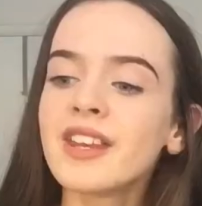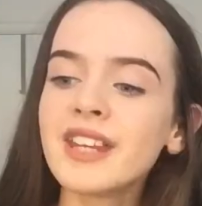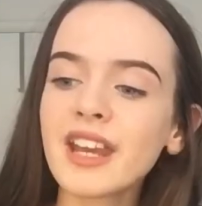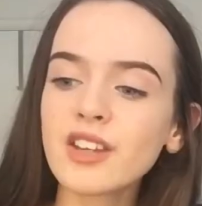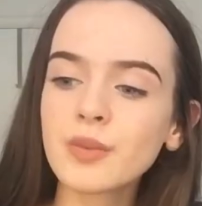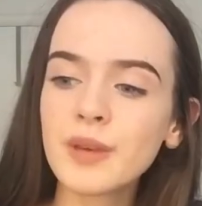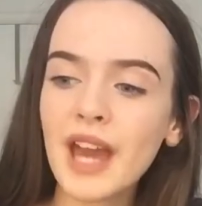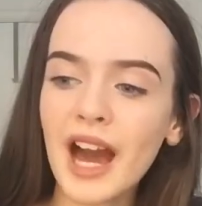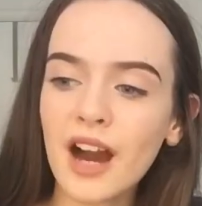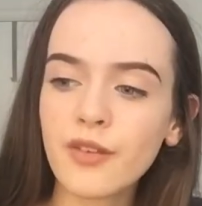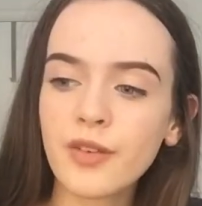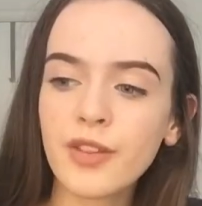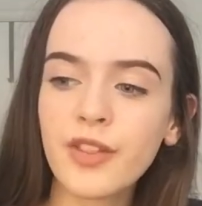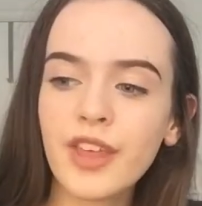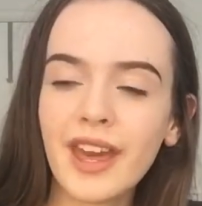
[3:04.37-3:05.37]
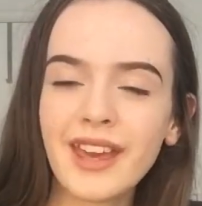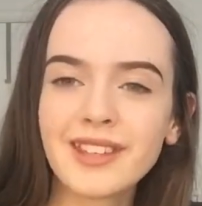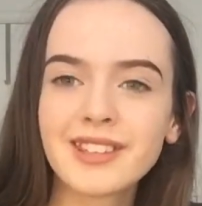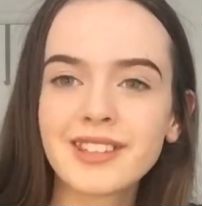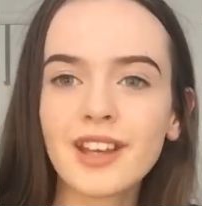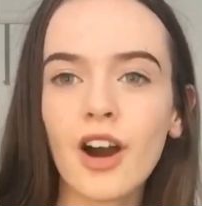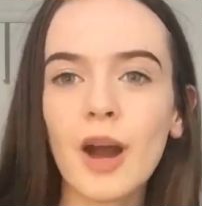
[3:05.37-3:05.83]
Next we have
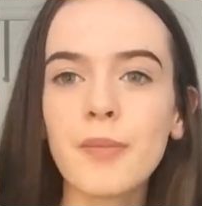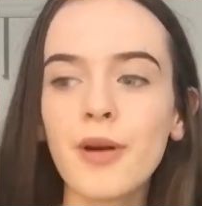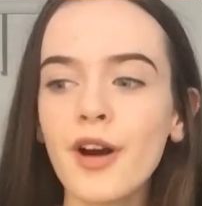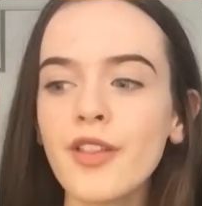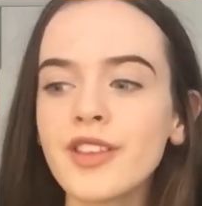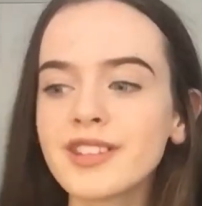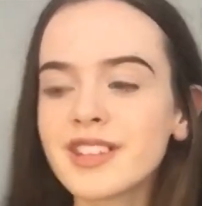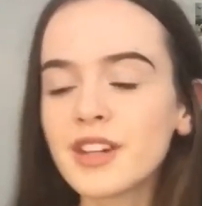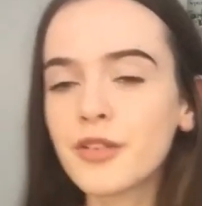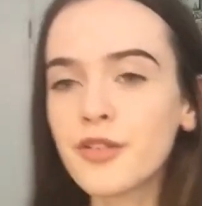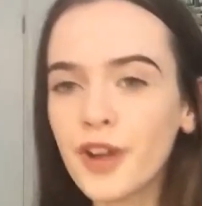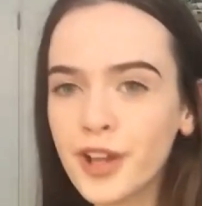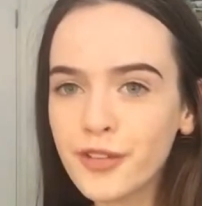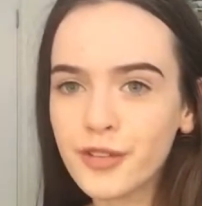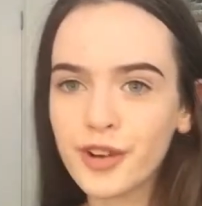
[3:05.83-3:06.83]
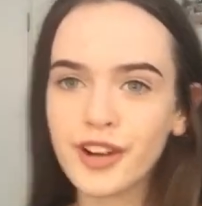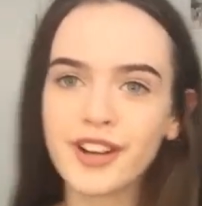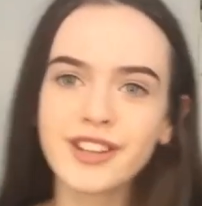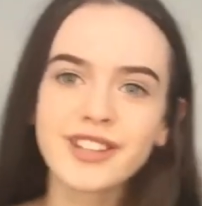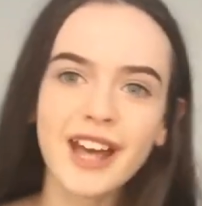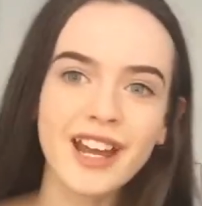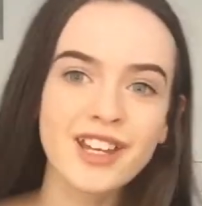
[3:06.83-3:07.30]
this. I put this in a
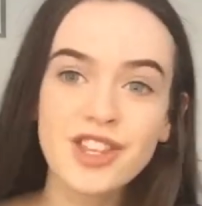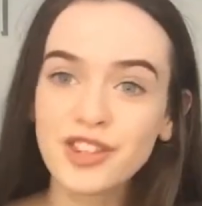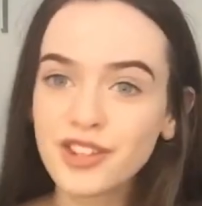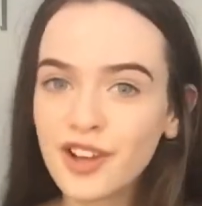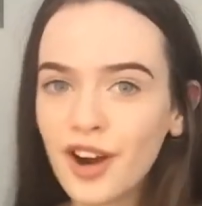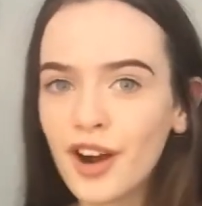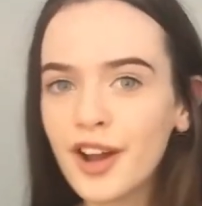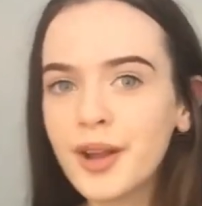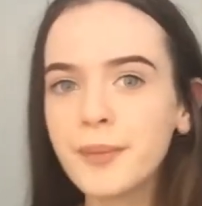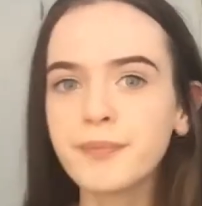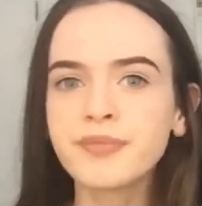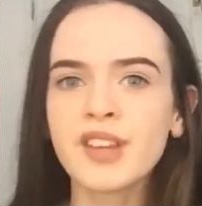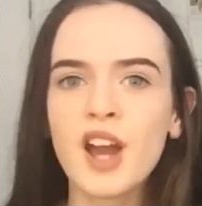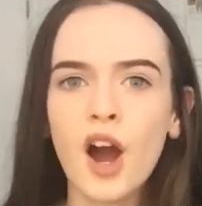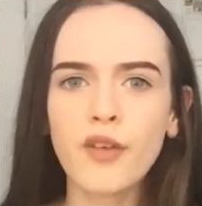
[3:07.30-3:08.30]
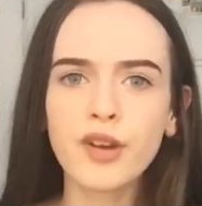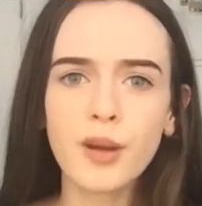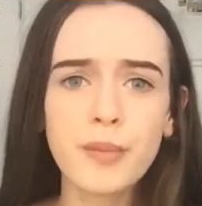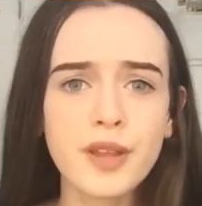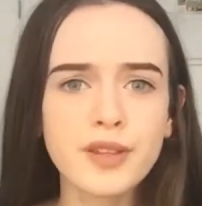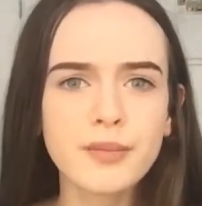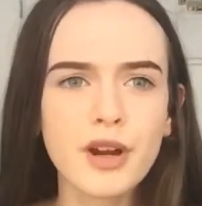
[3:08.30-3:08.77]
favourites ages ago. I think I
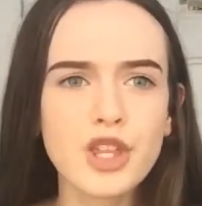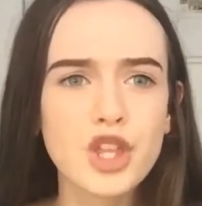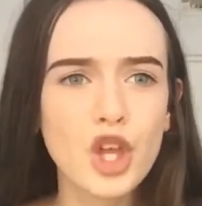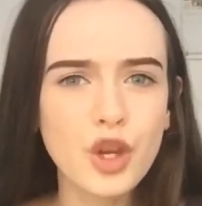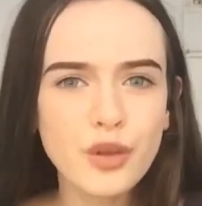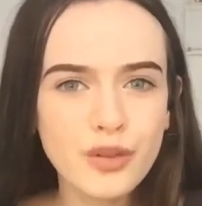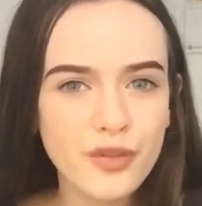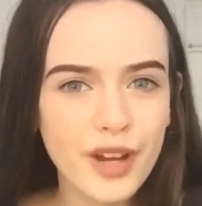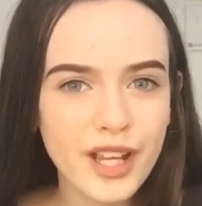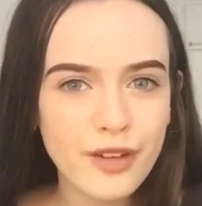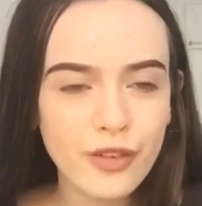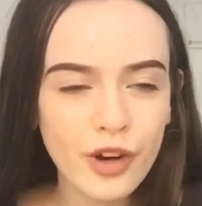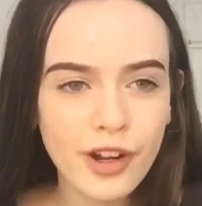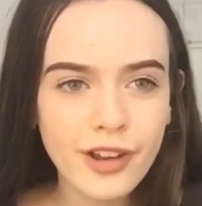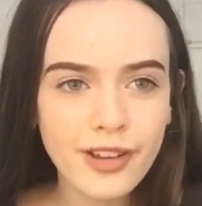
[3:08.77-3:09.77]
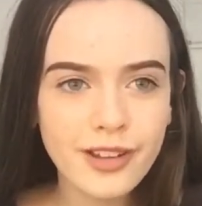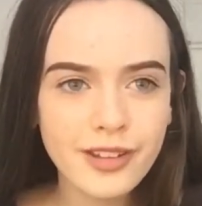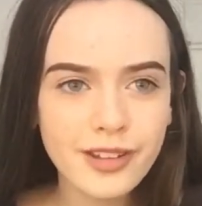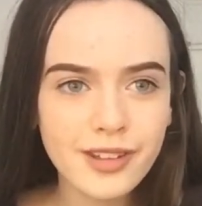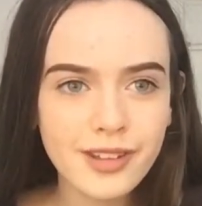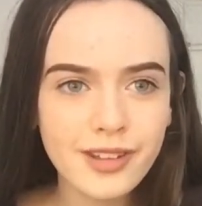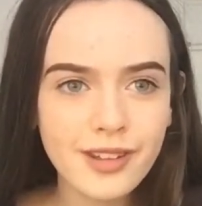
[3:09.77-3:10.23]
put this in my June
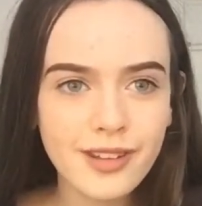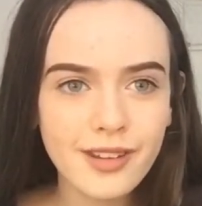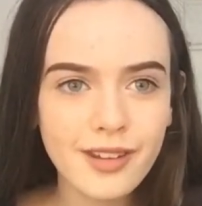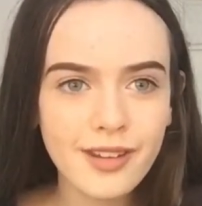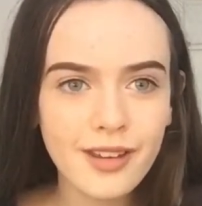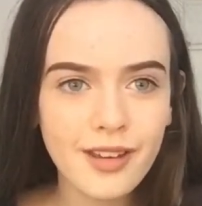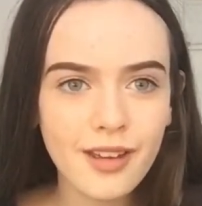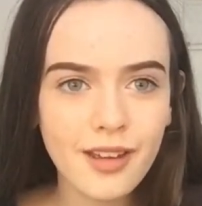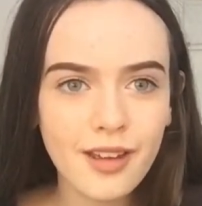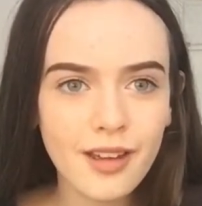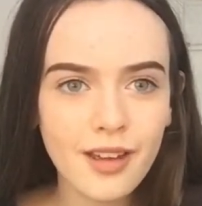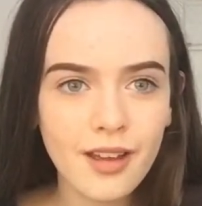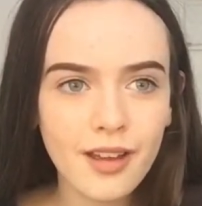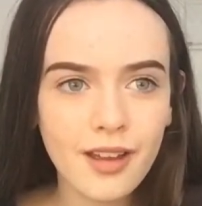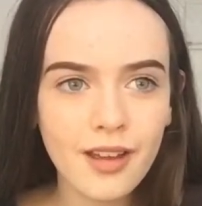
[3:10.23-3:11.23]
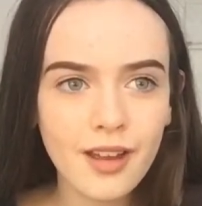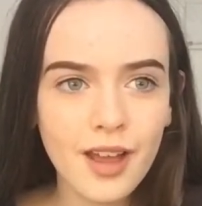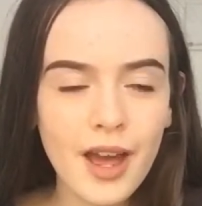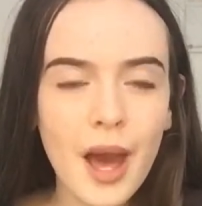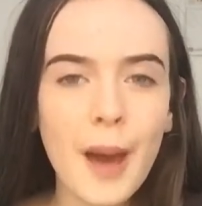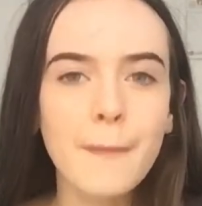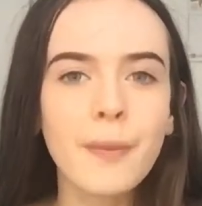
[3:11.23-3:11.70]
favourites.
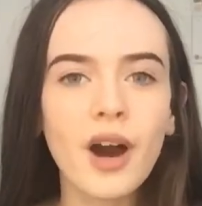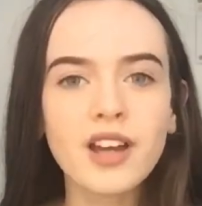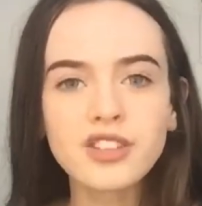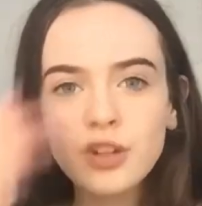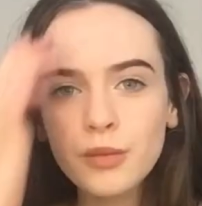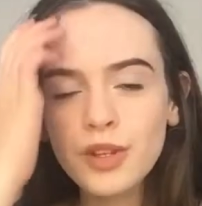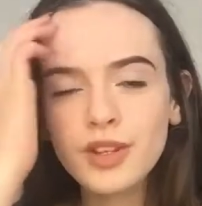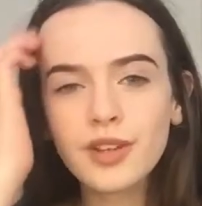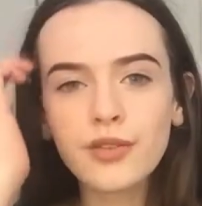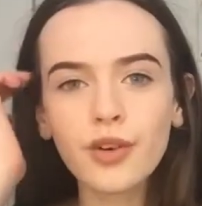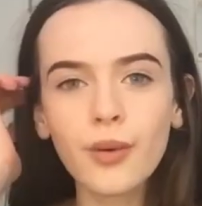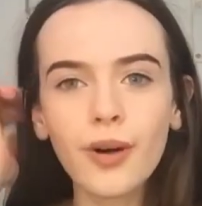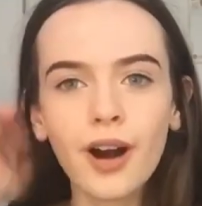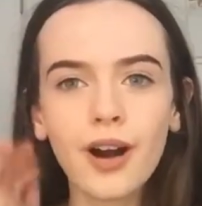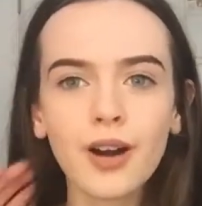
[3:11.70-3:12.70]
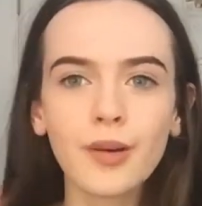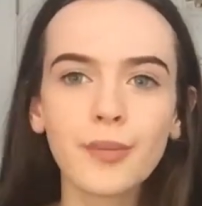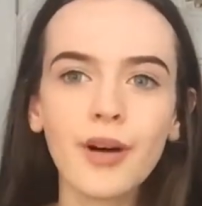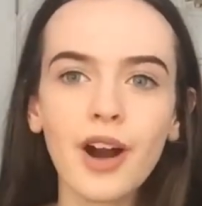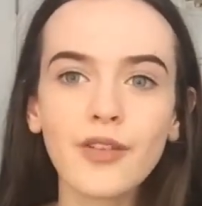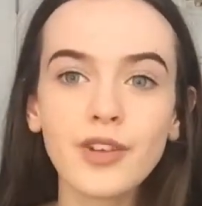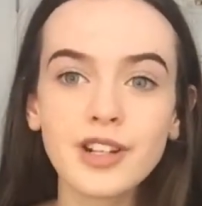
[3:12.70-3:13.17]
But I stopped using it for a while,
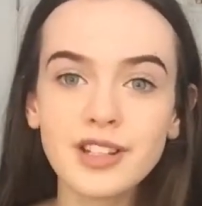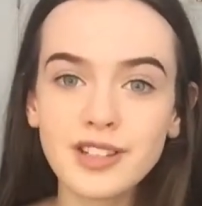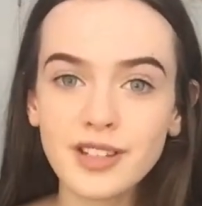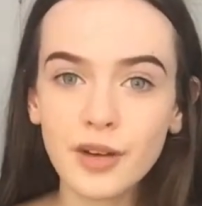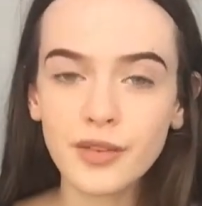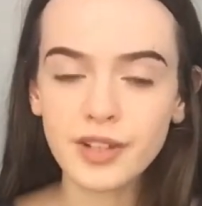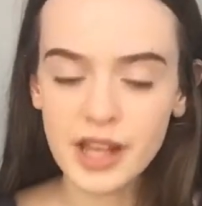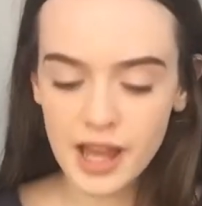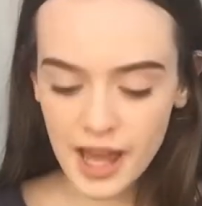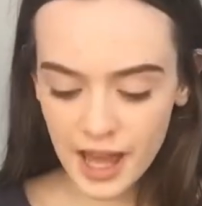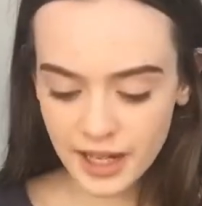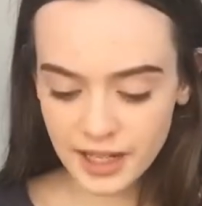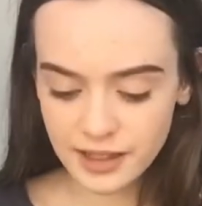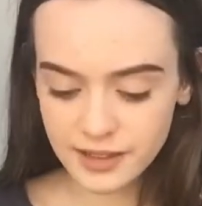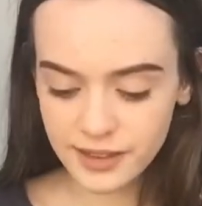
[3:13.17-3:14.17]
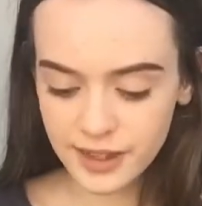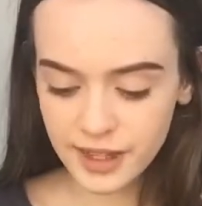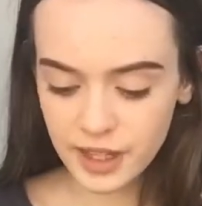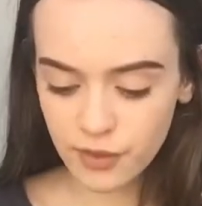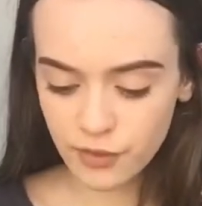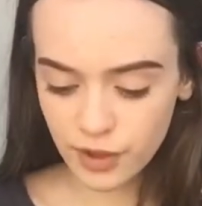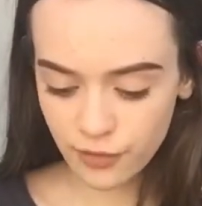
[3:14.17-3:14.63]
but I rediscovered it. And it's
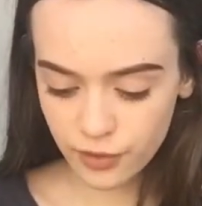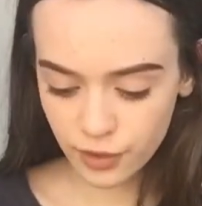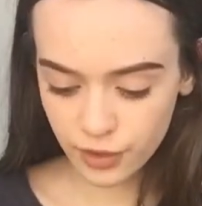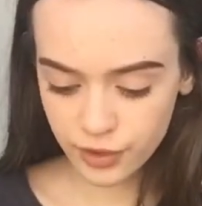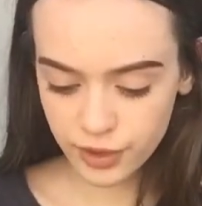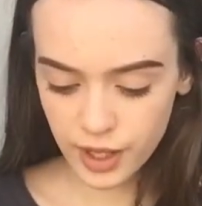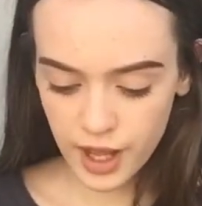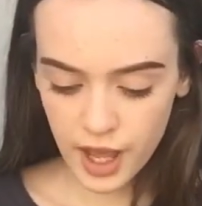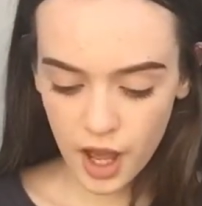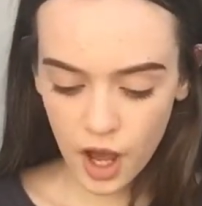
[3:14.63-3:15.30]
the Revlon